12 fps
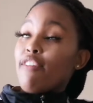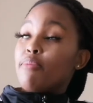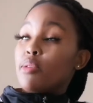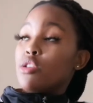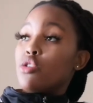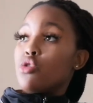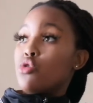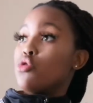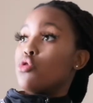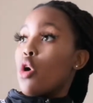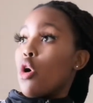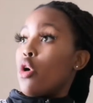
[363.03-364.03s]
i've been
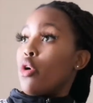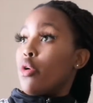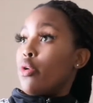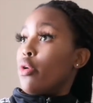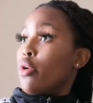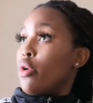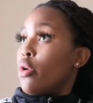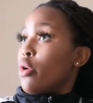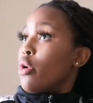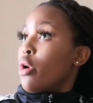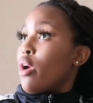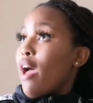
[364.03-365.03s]
so
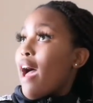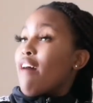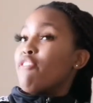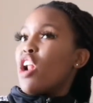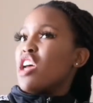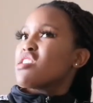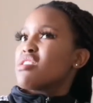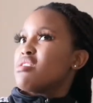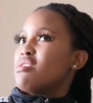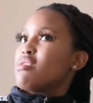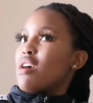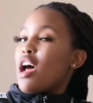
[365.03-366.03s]
i've
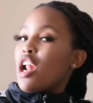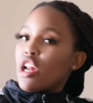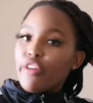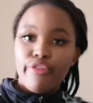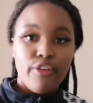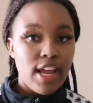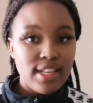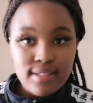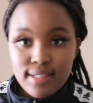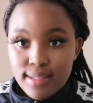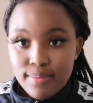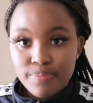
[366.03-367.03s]
lost a lot of
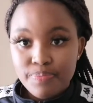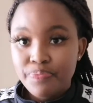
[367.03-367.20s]
friends